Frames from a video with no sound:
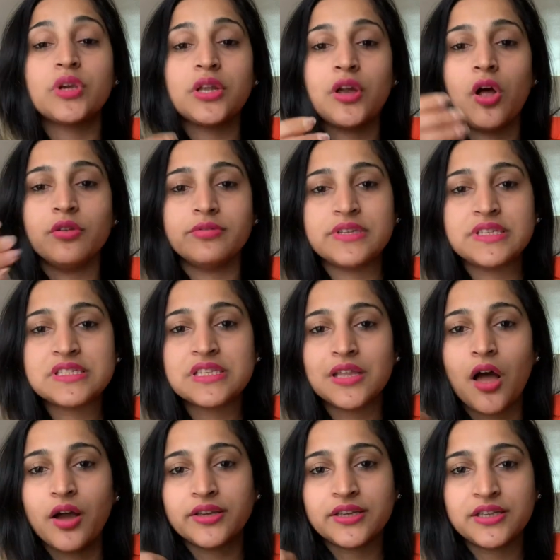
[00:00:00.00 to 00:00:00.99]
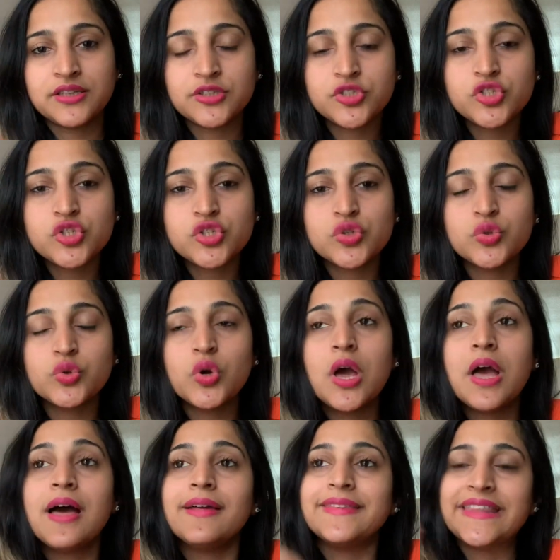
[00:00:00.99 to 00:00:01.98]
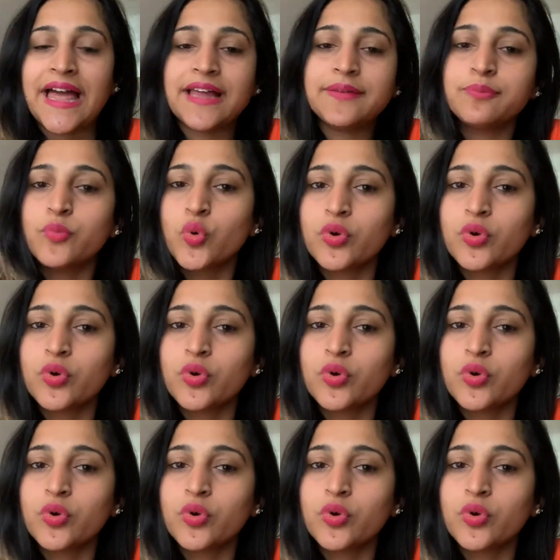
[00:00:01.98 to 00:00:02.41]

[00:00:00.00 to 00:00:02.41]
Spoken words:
can always log into that